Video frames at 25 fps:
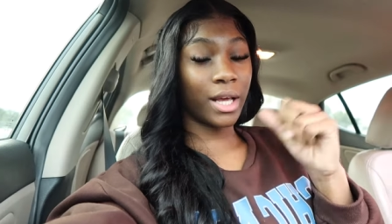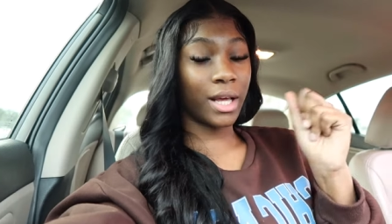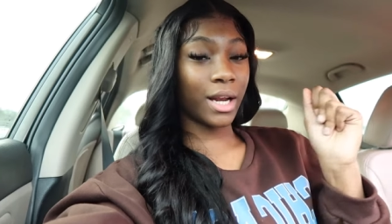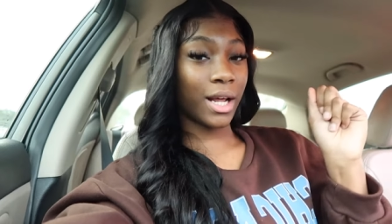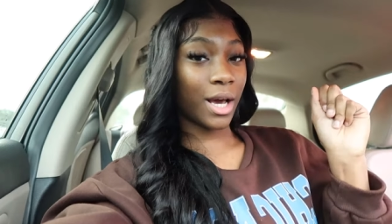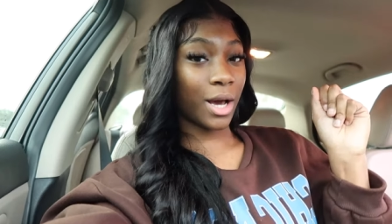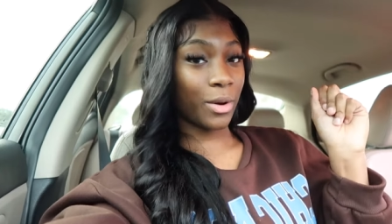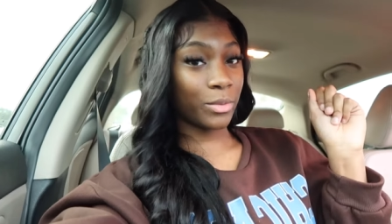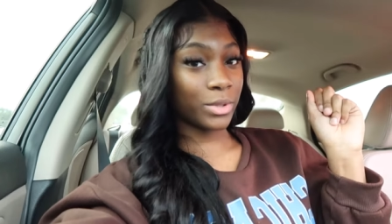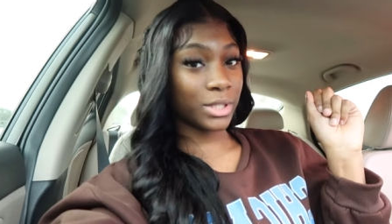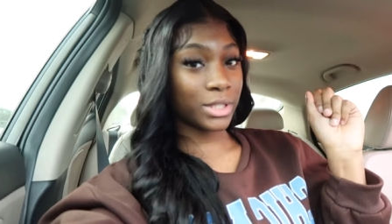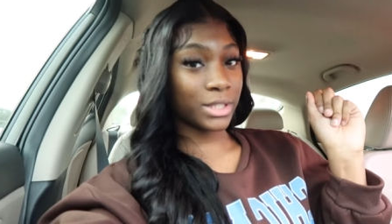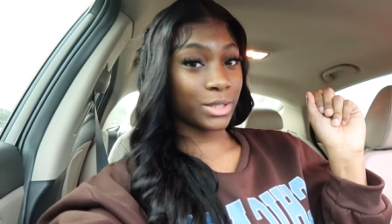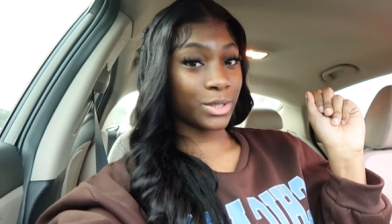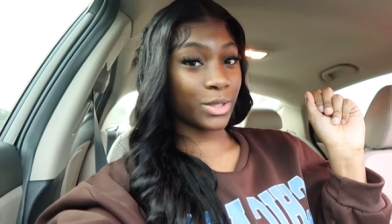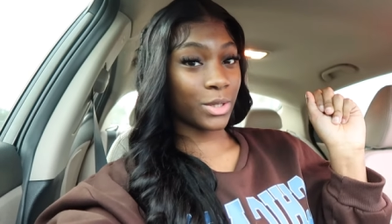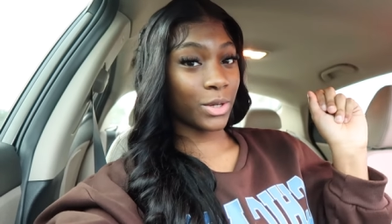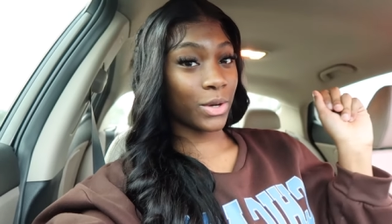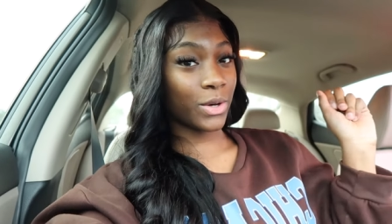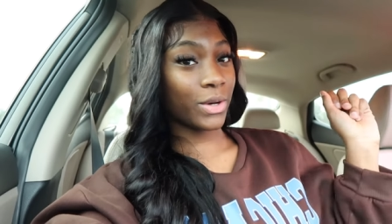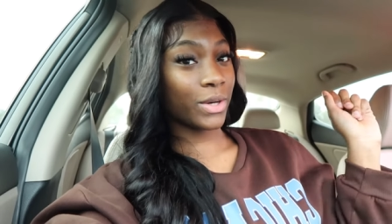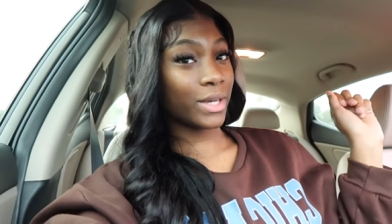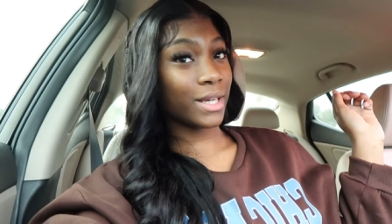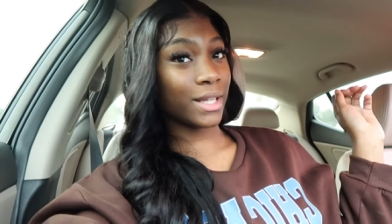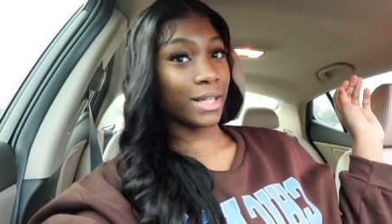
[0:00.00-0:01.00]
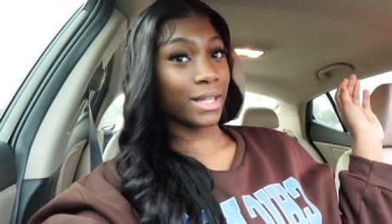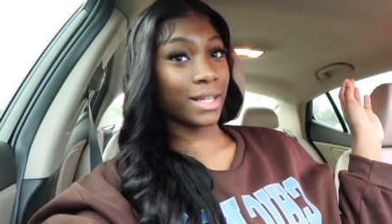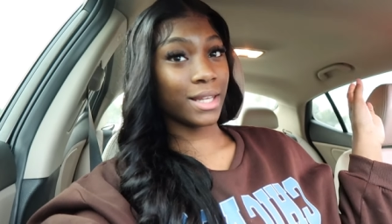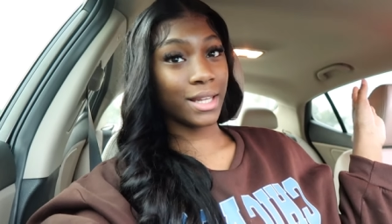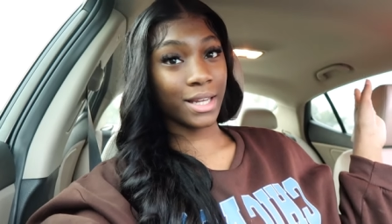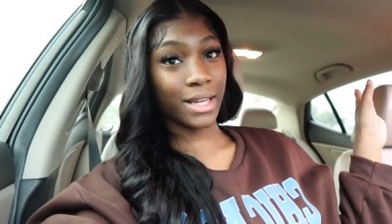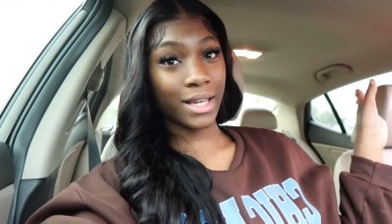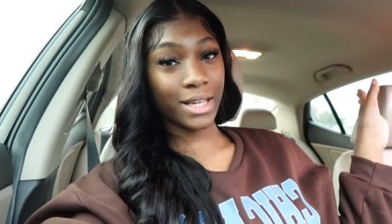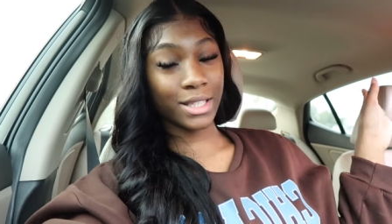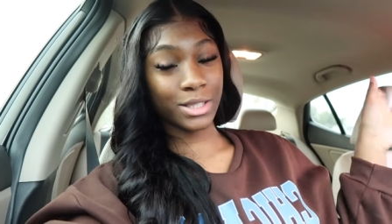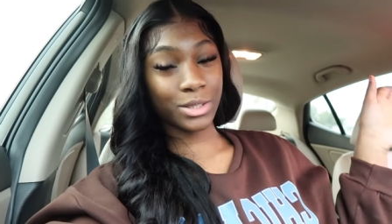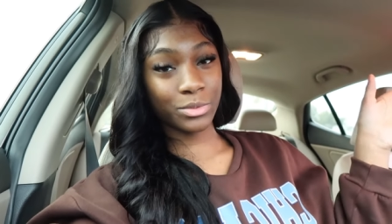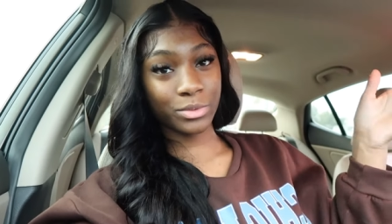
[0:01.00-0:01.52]
and I will see y'all in the
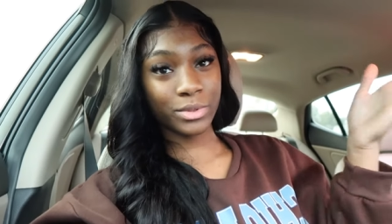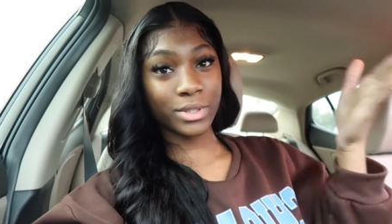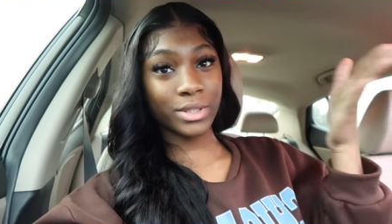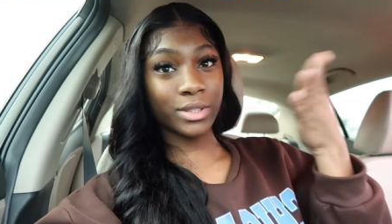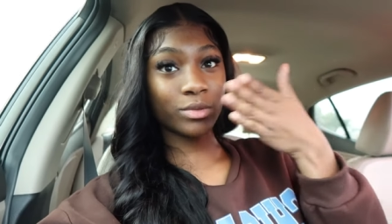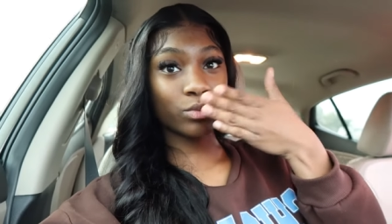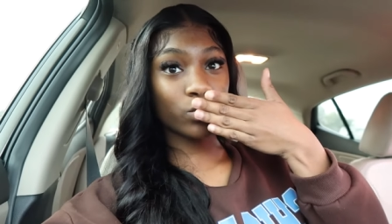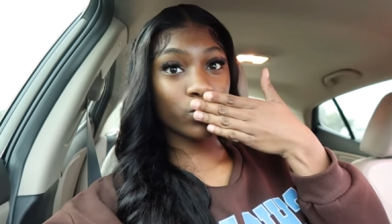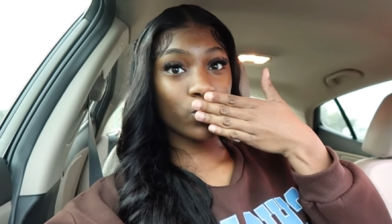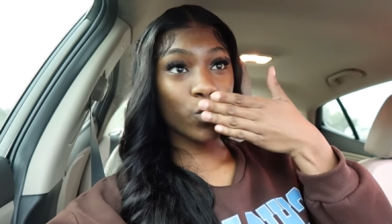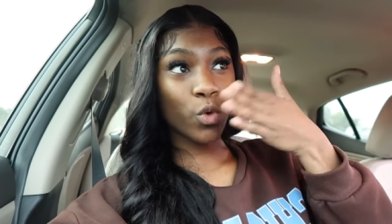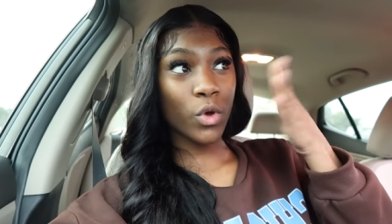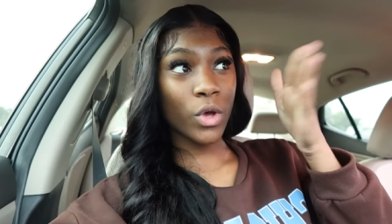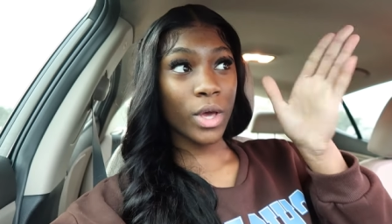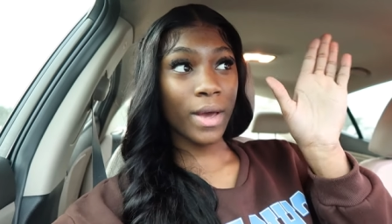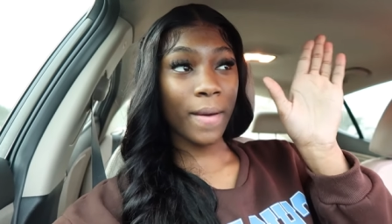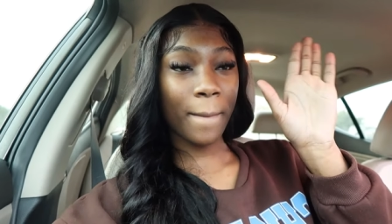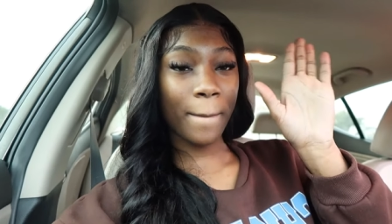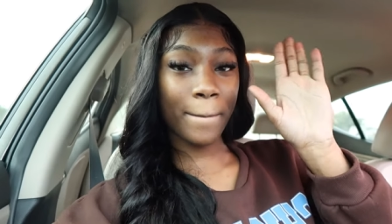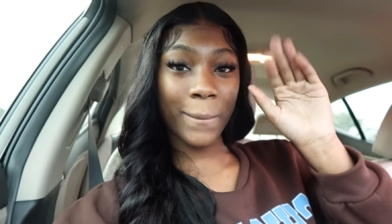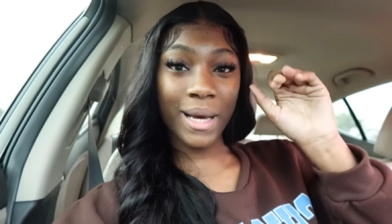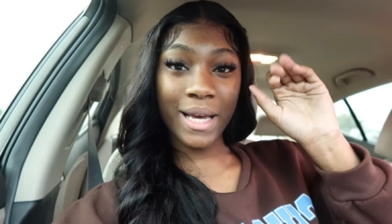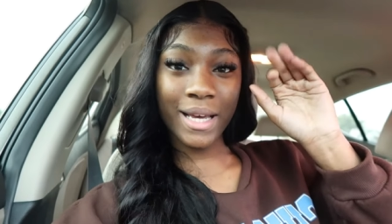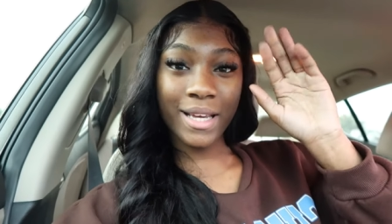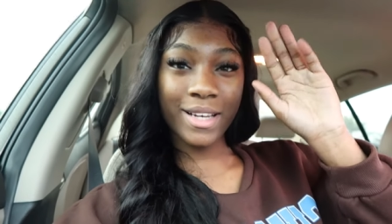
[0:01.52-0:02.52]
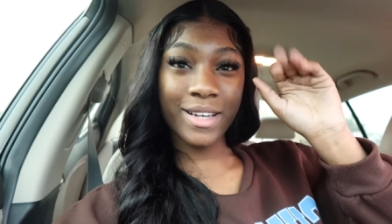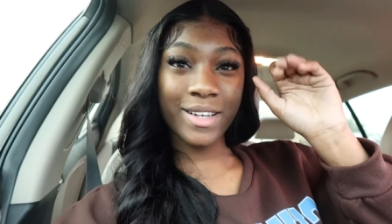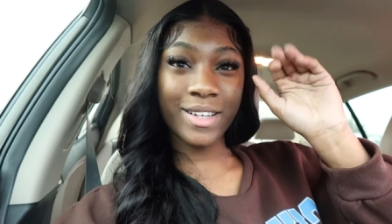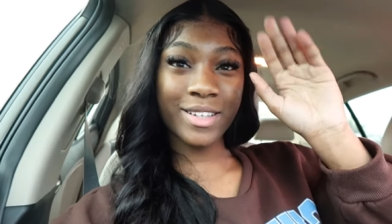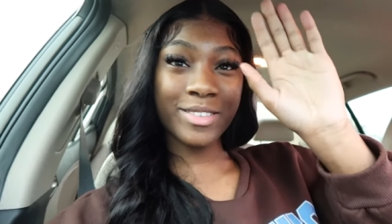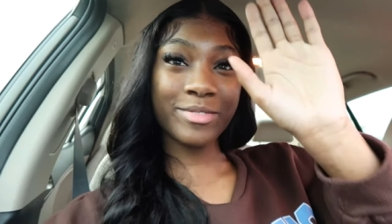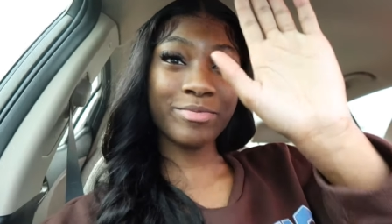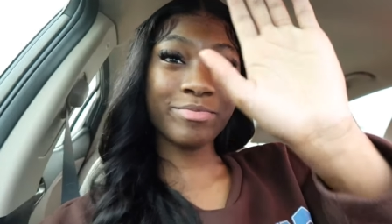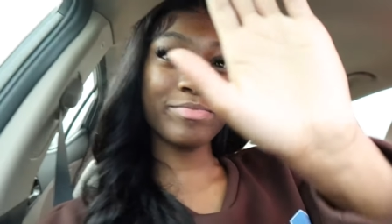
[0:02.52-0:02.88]
next one. Bye y'all.